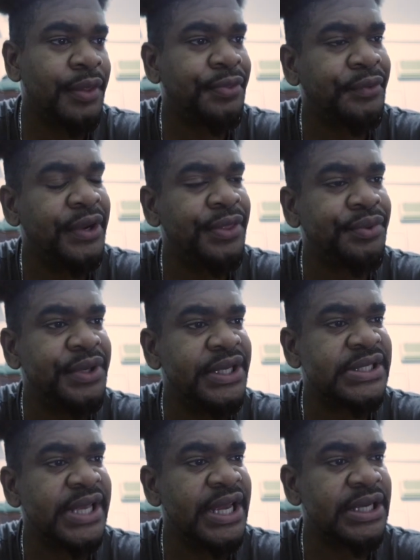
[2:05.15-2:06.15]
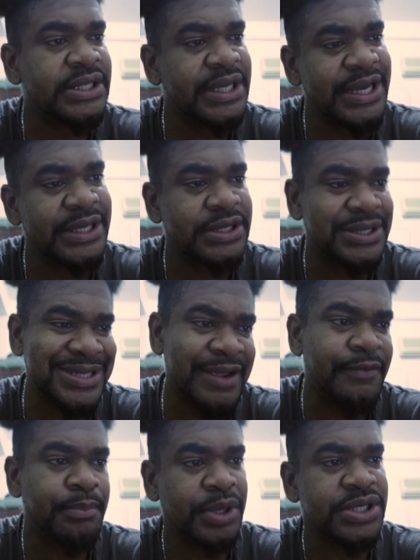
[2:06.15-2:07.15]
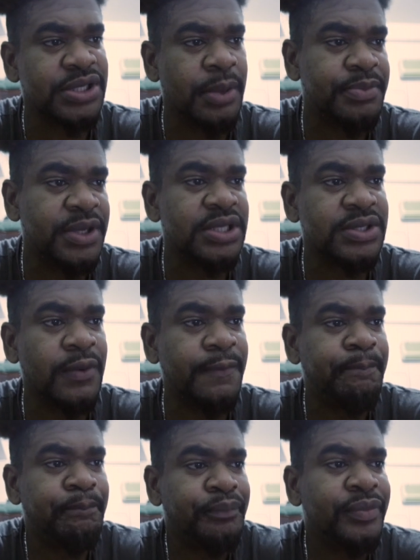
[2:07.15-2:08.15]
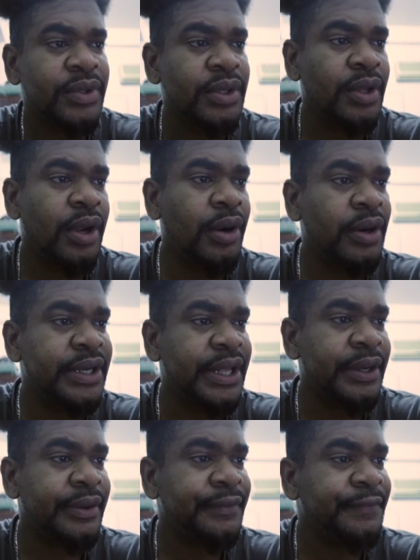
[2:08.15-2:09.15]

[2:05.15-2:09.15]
3 3s 8 7 point something, so around there.